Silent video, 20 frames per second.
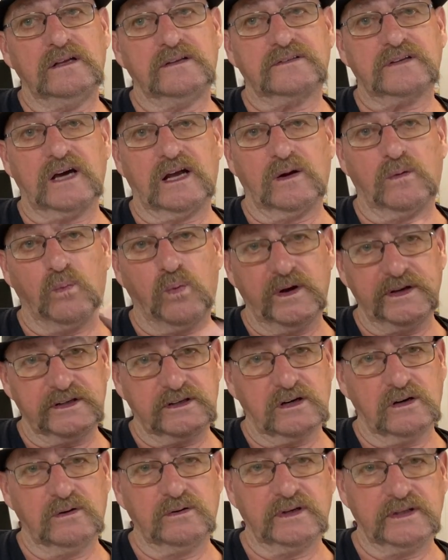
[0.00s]
got a white
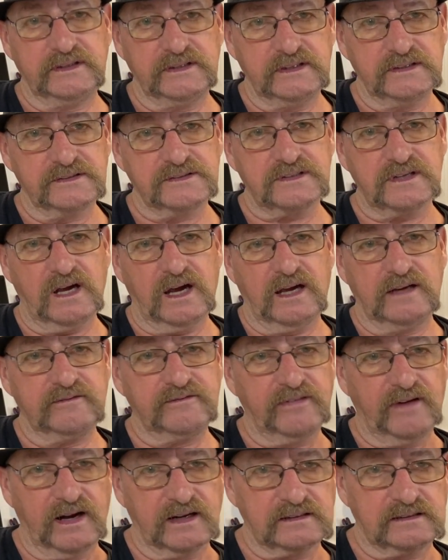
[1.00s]
coat on the inside,
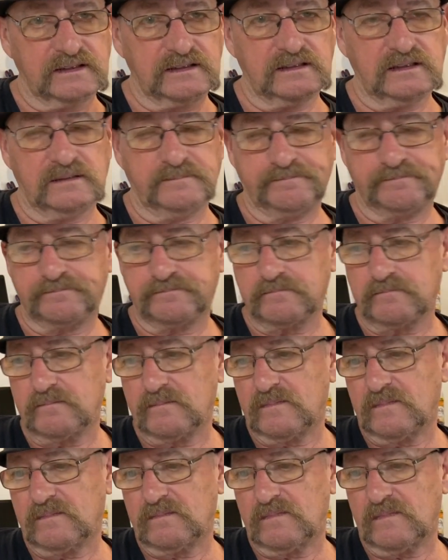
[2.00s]
fogged it up,
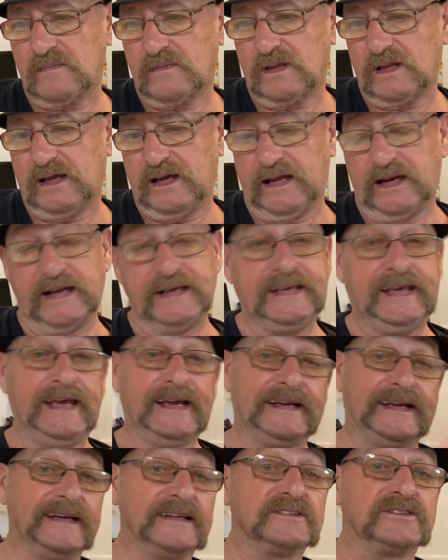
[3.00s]
and I
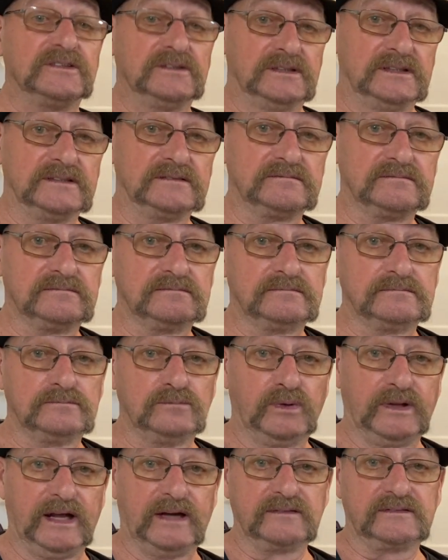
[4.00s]
can't get to it
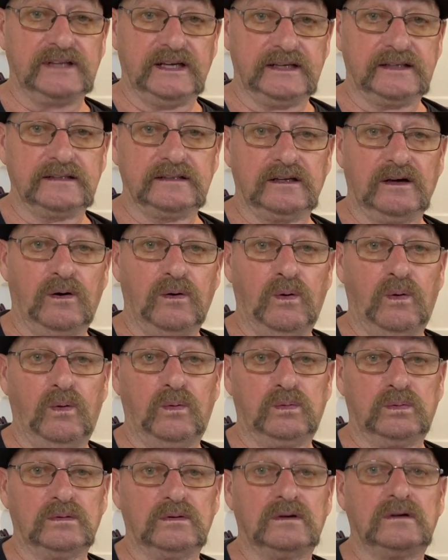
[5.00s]
without taking the
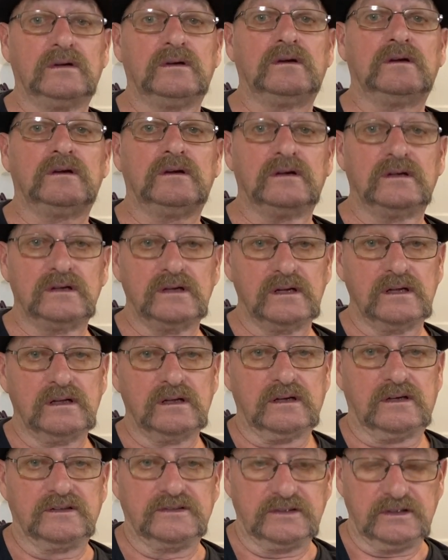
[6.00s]
whole.
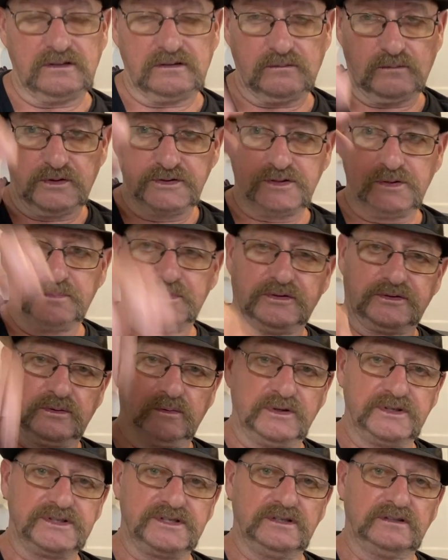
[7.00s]
Because once you put the
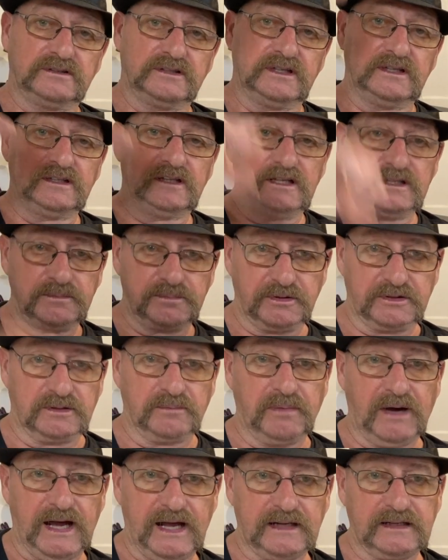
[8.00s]
windshield in, and then you put the
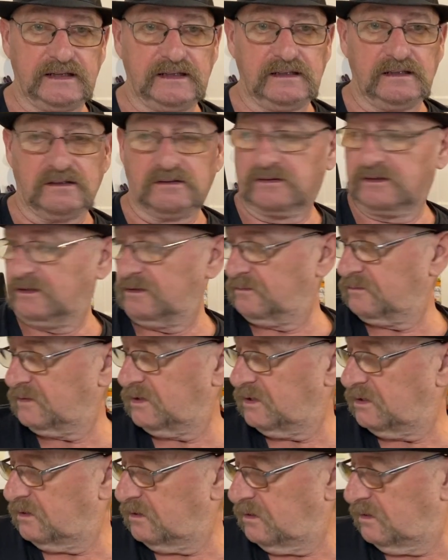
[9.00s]
body or
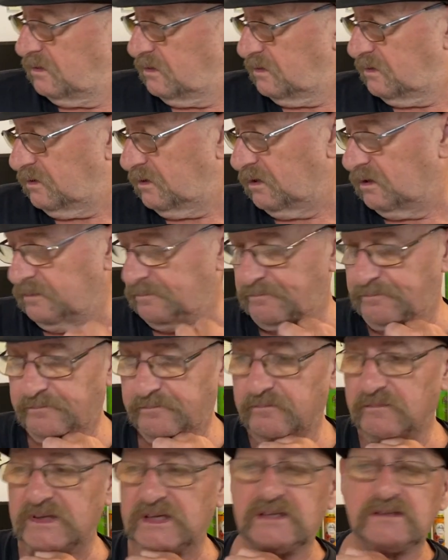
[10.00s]
the
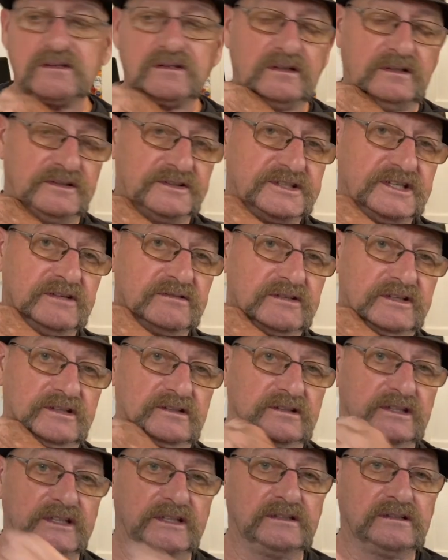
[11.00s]

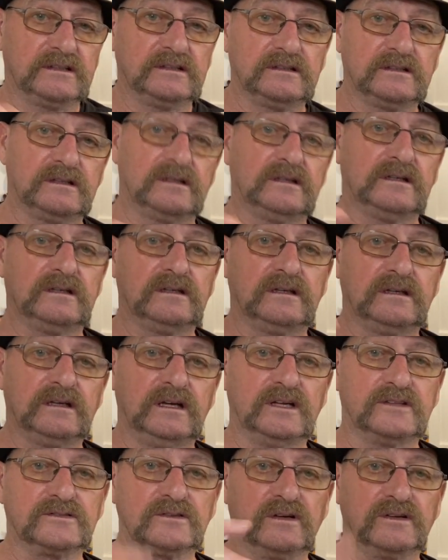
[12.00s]
interior in,
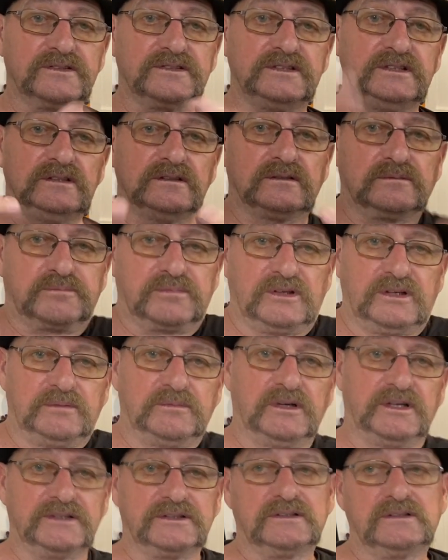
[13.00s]
it's all sealed pretty
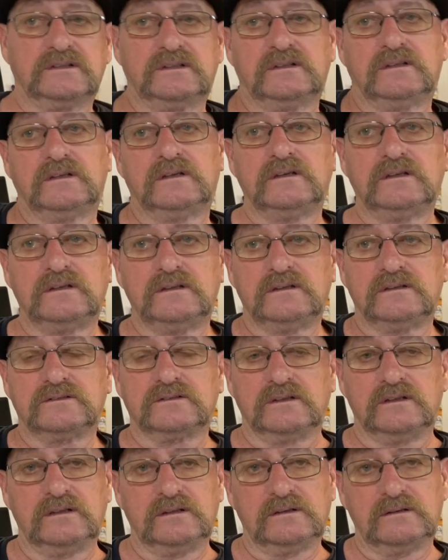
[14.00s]
much.
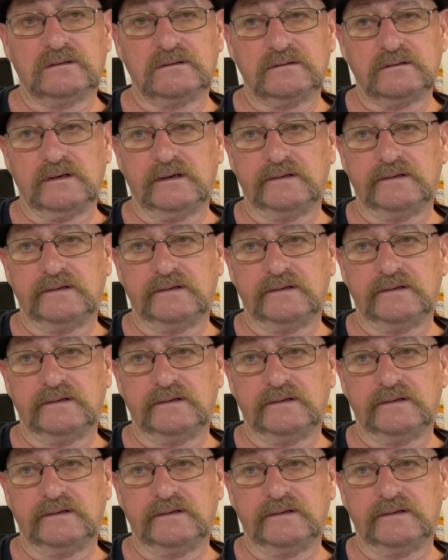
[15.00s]
So